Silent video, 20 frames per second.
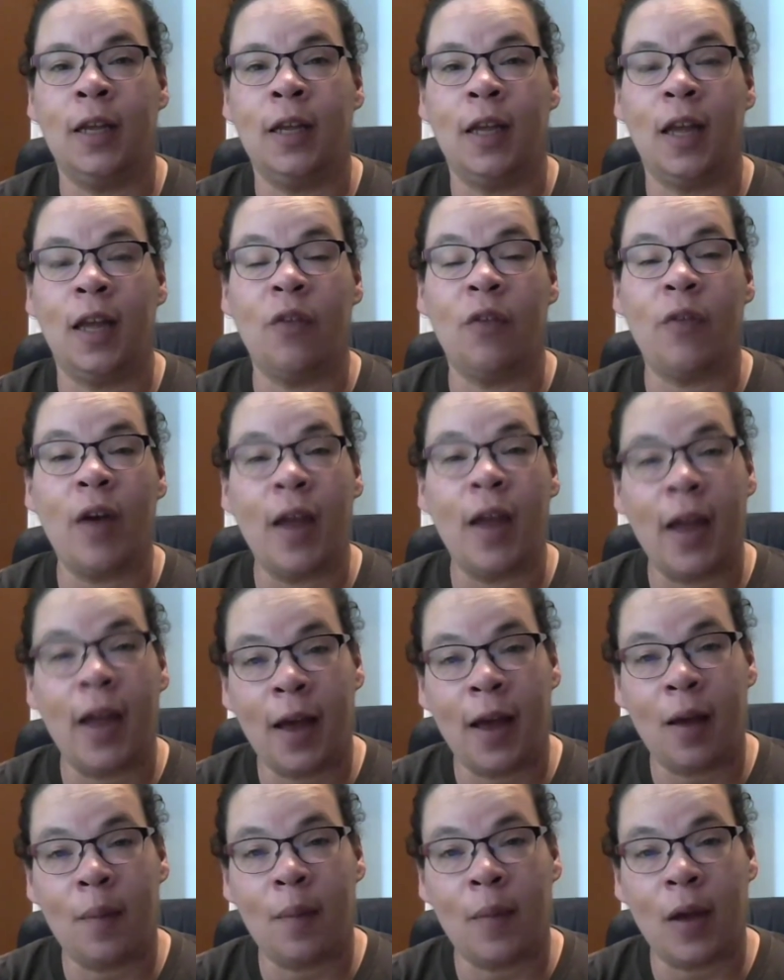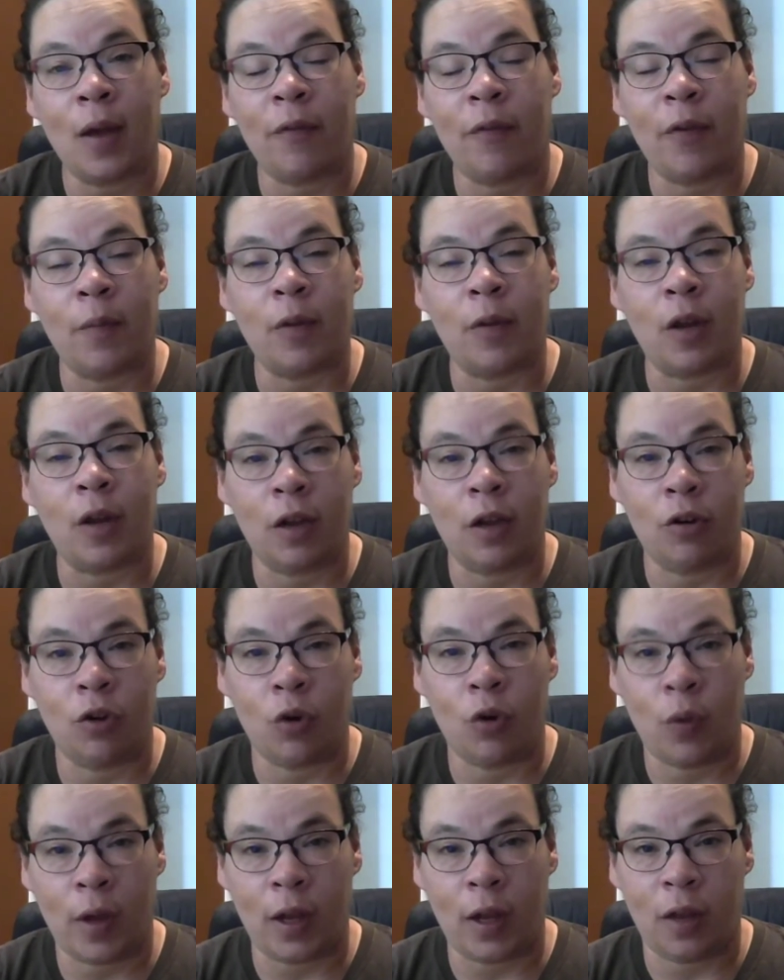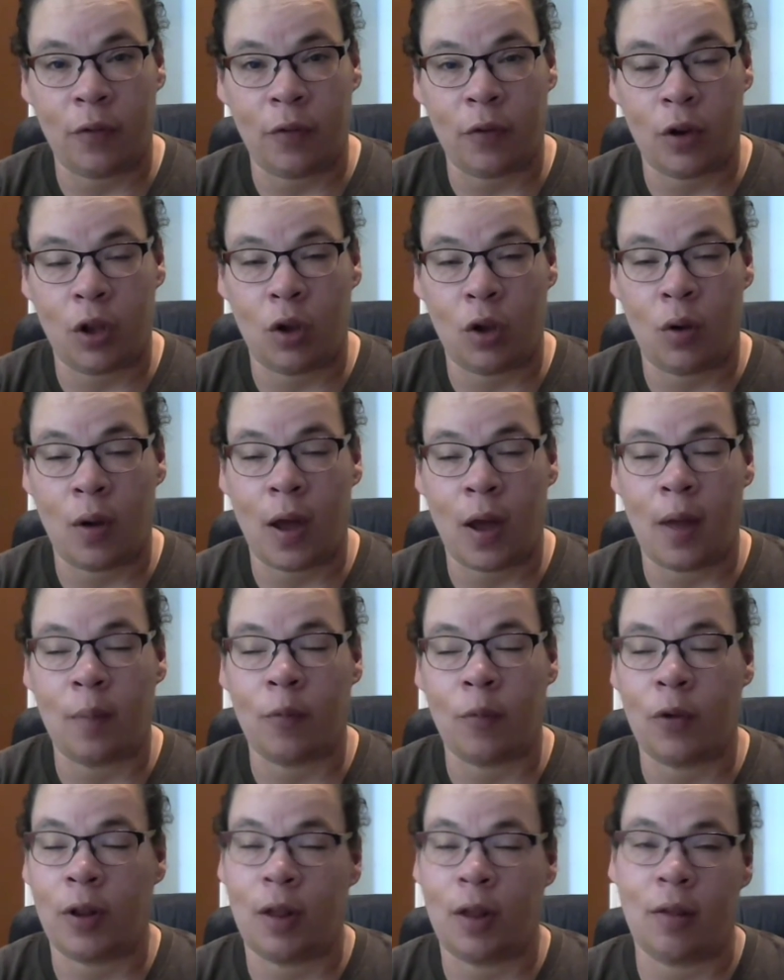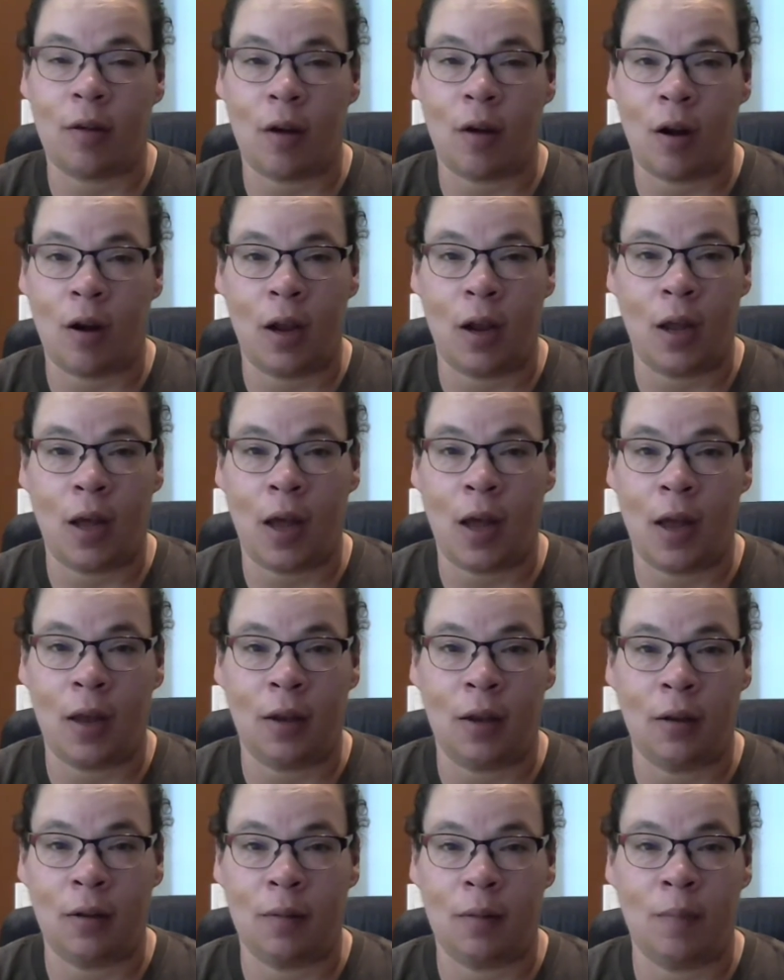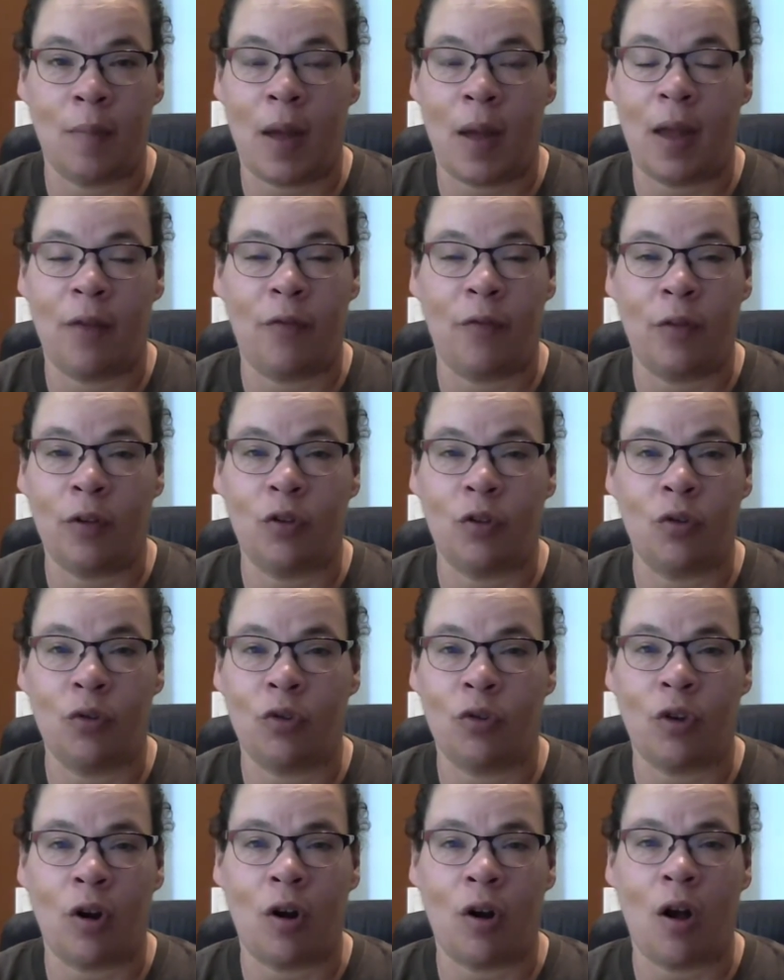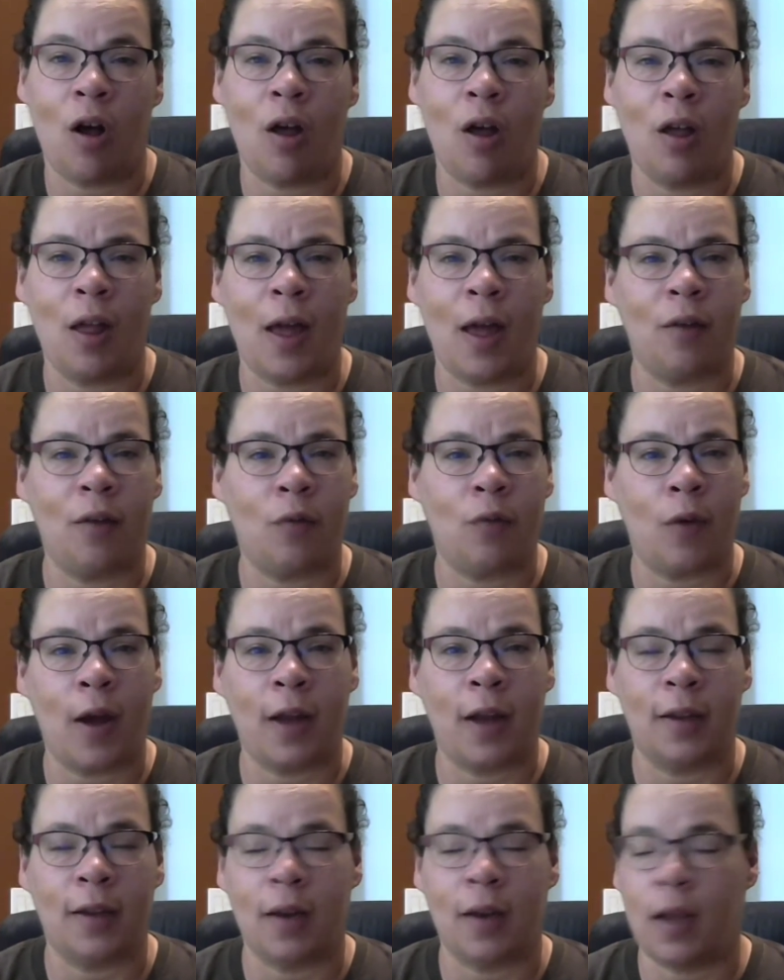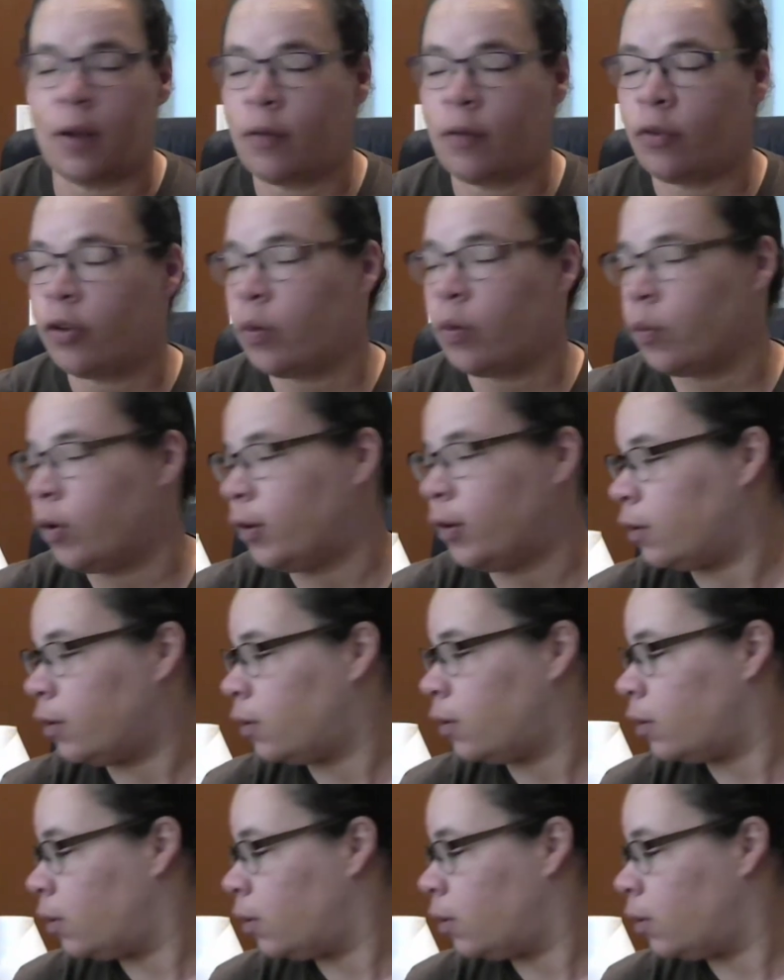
If I'm talking too quickly for you, I'm really sorry. My filters are all out of whack today for some reason.